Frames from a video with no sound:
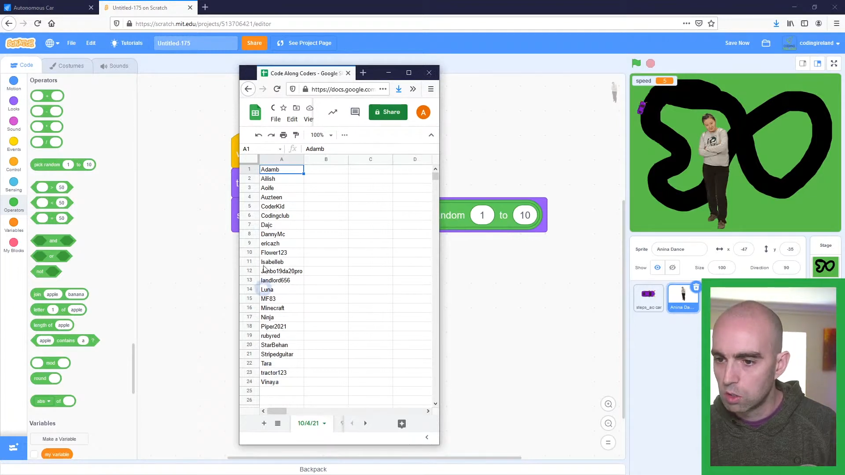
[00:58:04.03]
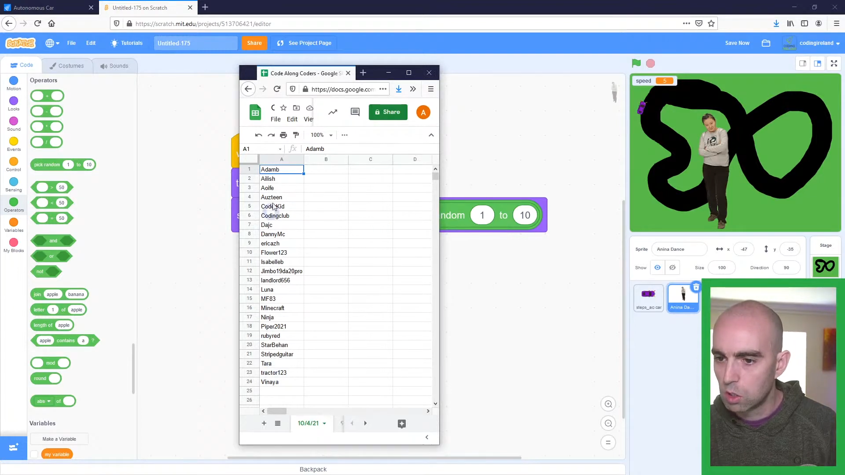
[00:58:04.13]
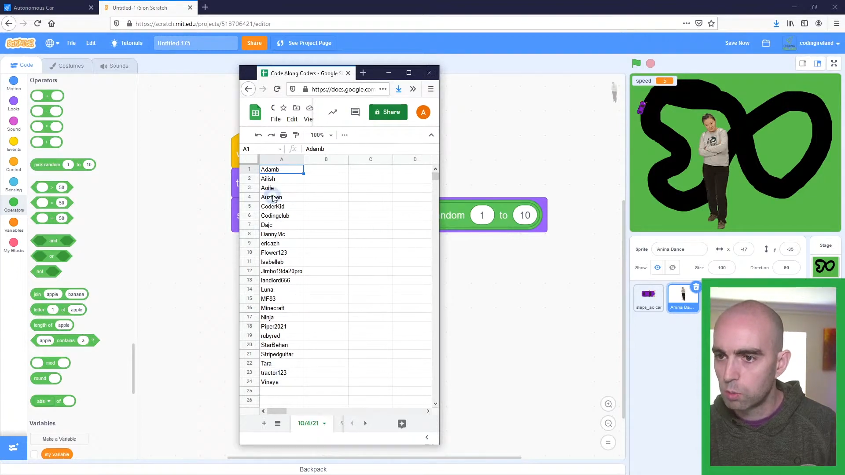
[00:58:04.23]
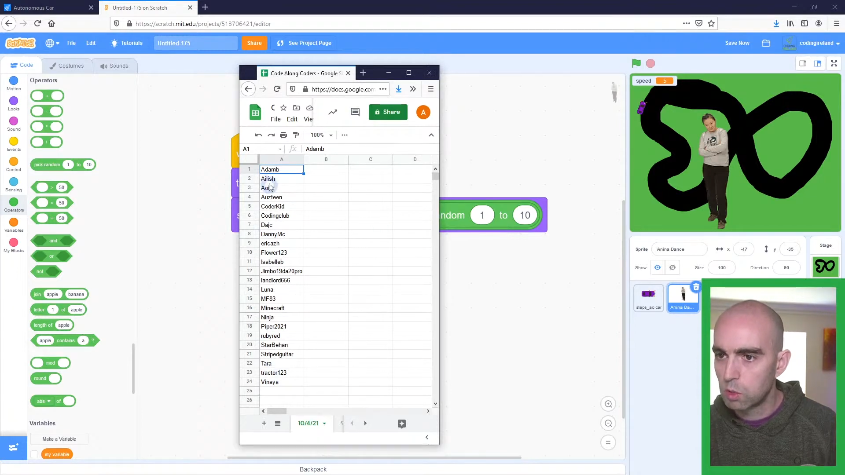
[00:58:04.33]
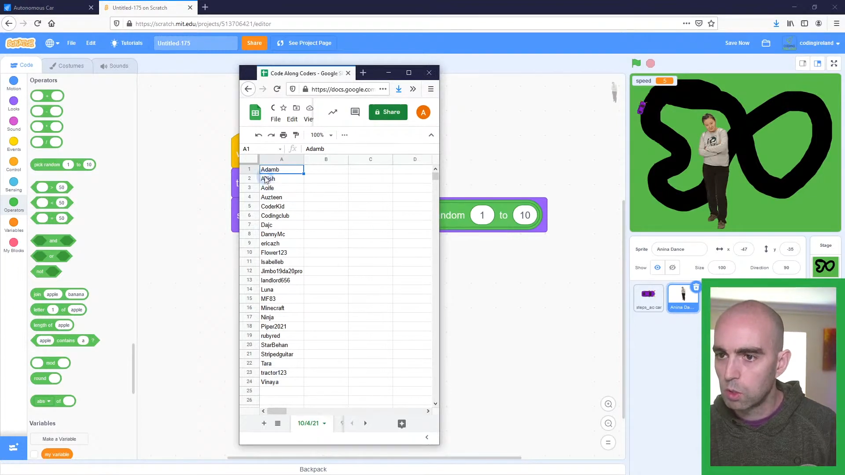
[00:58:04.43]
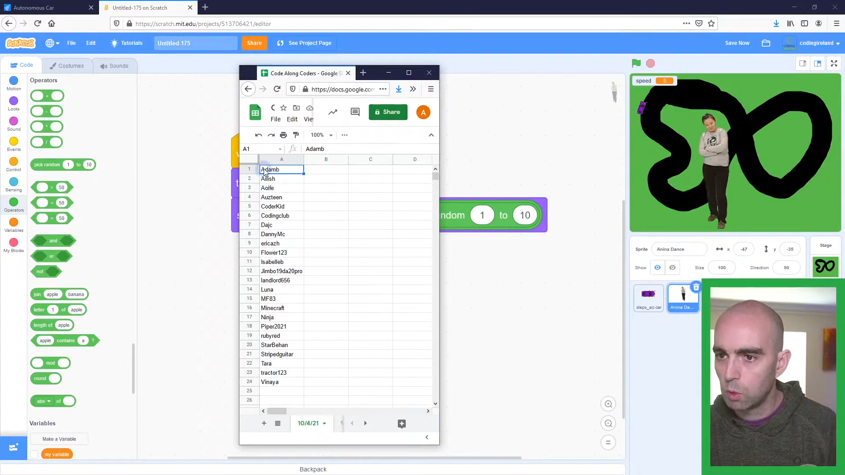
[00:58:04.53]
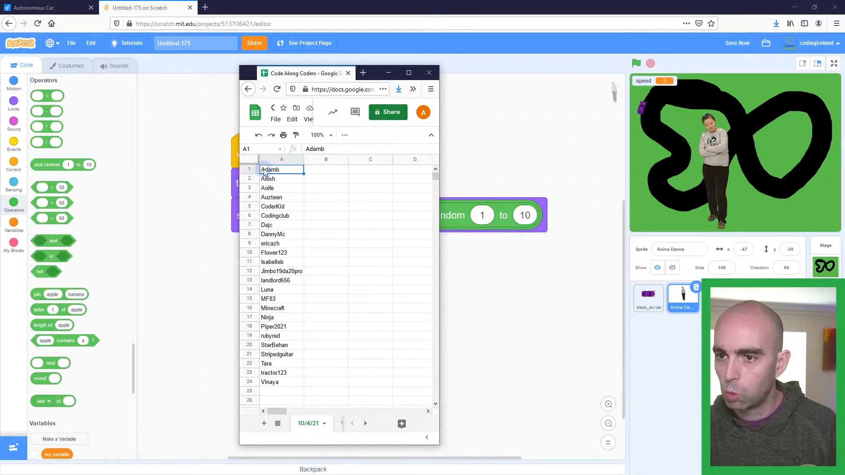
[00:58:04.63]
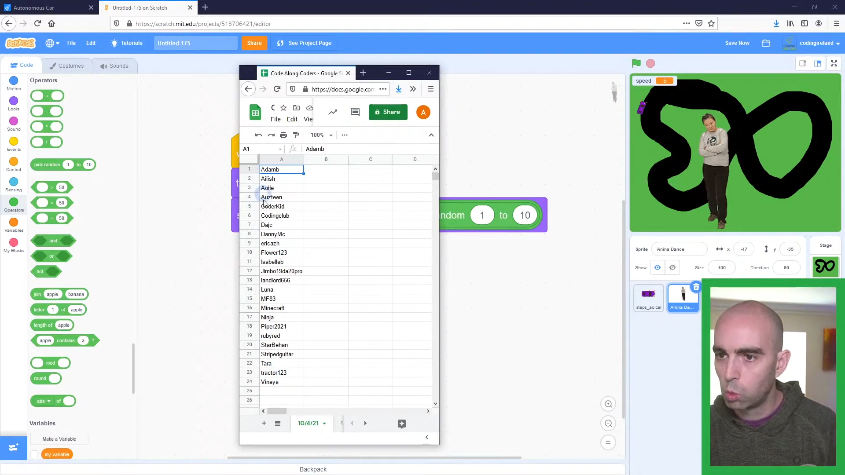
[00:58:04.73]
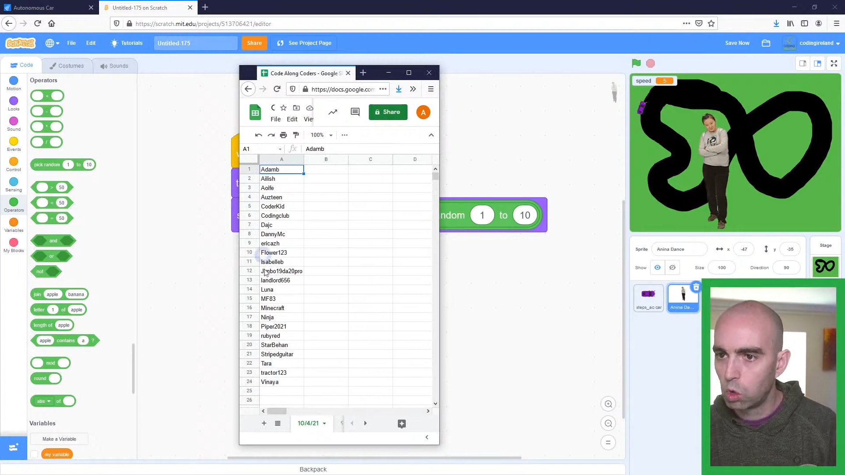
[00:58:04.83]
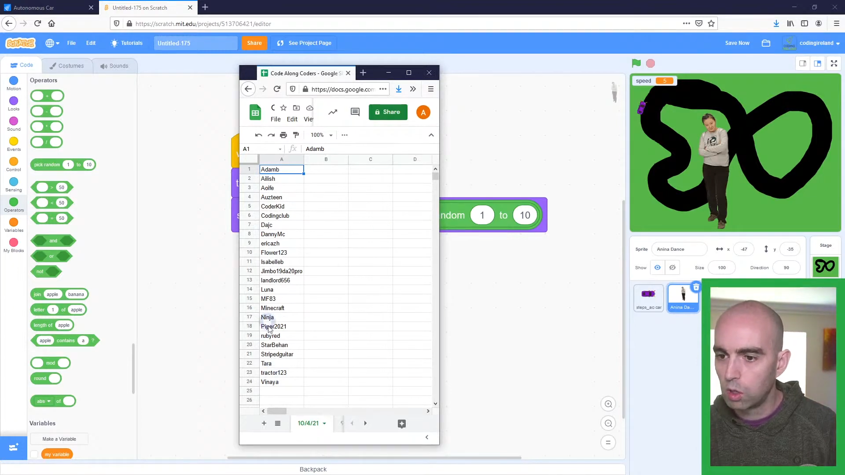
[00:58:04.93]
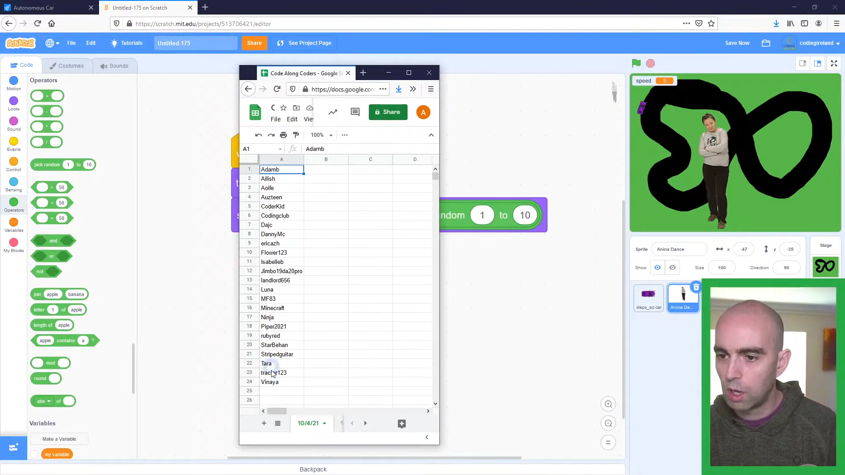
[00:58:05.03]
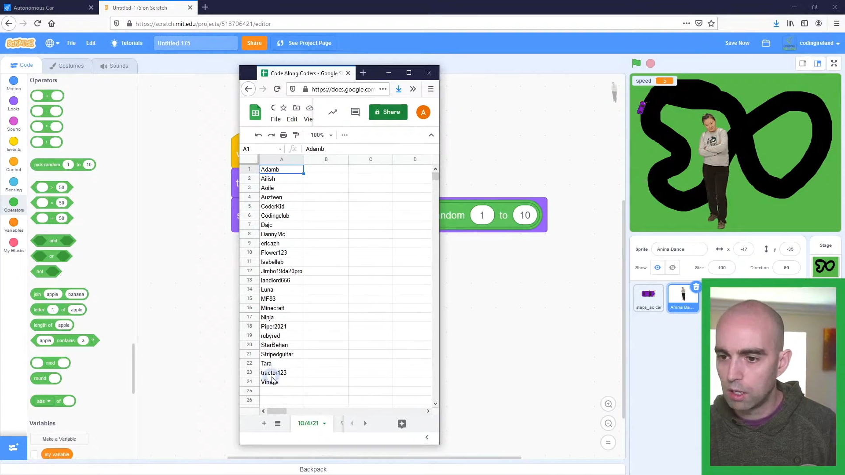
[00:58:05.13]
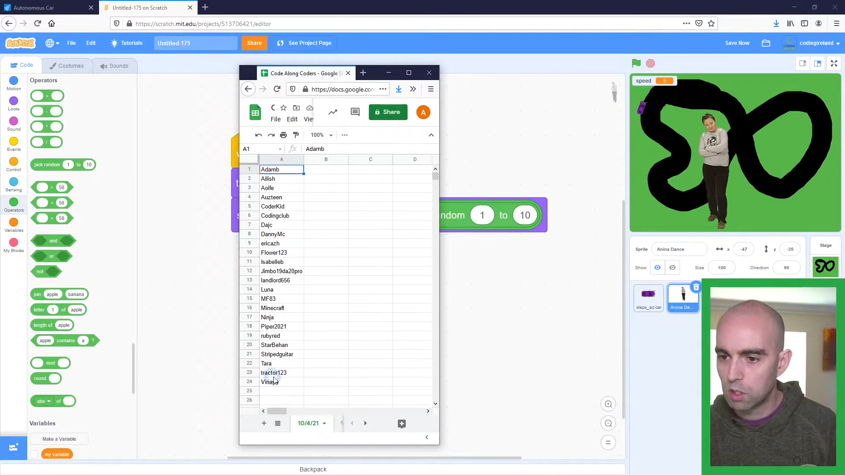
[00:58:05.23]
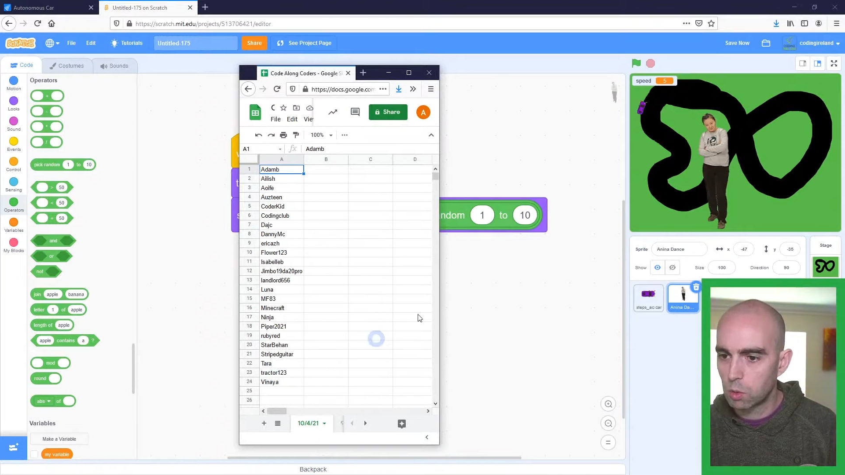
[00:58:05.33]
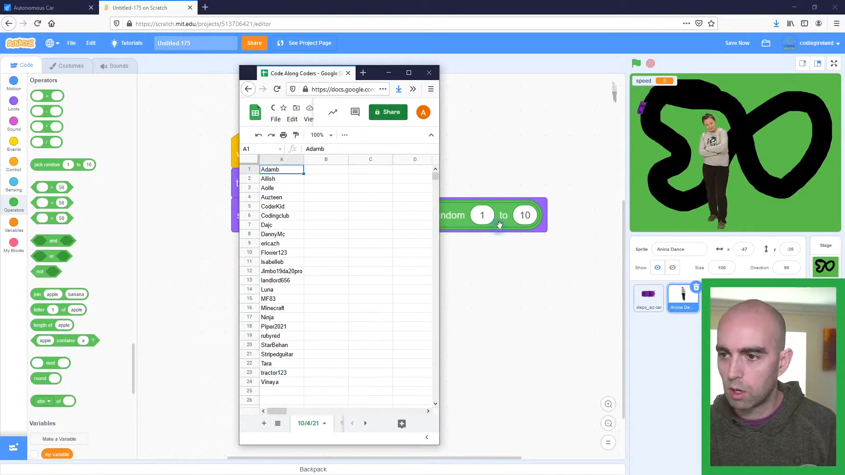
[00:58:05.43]
between 1 and
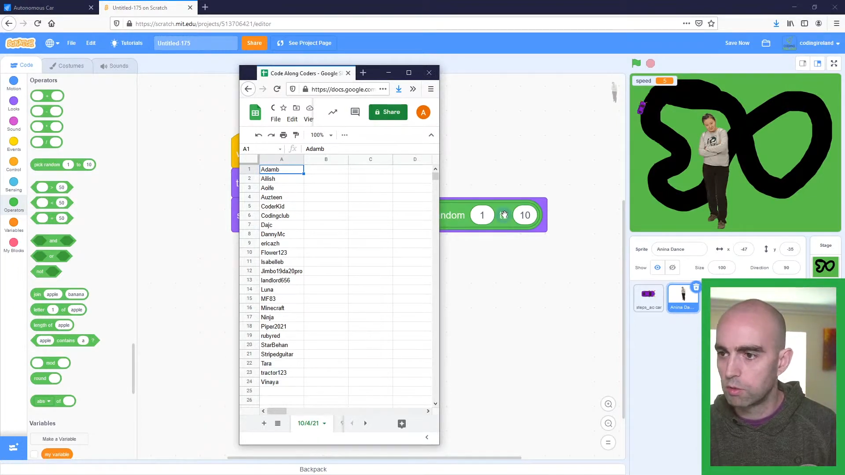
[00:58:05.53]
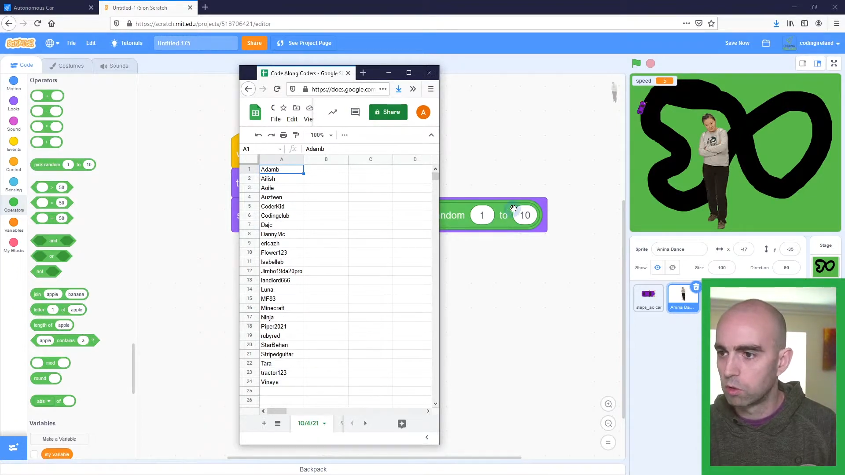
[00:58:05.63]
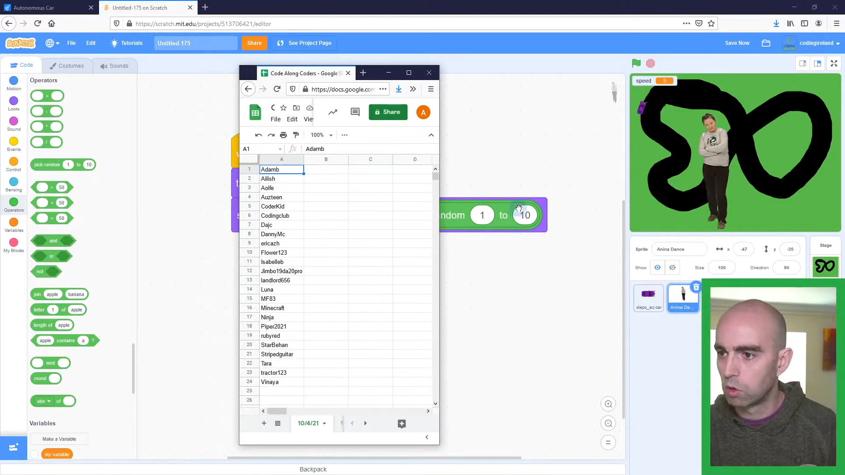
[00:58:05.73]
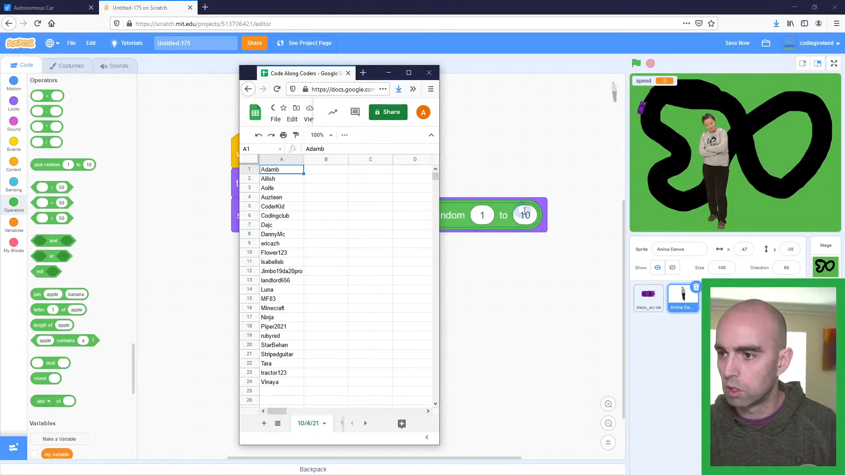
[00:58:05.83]
24.